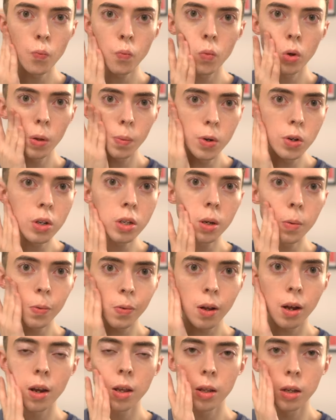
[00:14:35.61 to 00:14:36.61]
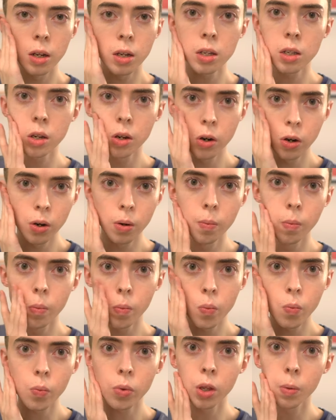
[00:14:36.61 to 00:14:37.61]
But let me just apply the
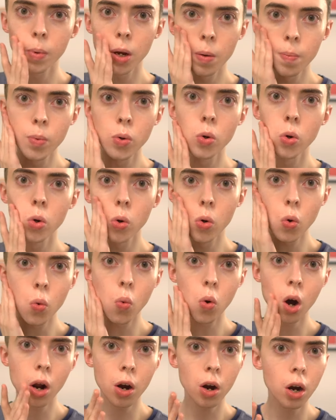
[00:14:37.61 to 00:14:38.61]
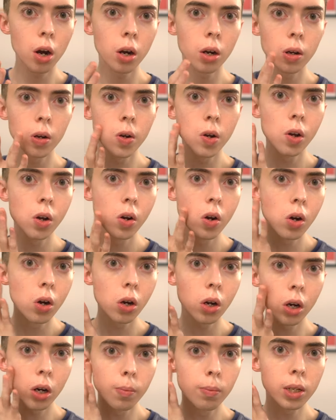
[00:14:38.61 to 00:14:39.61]
serum, the bamboo water
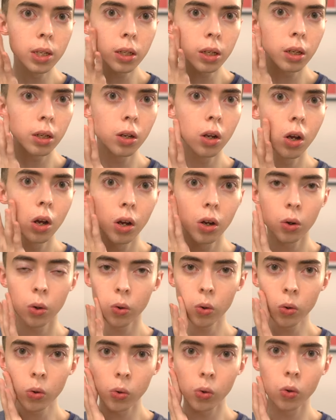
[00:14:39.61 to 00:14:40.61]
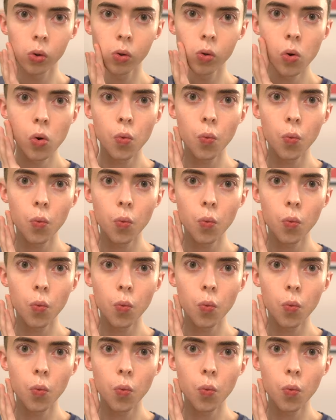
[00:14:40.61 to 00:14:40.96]
on my skin. Ooh.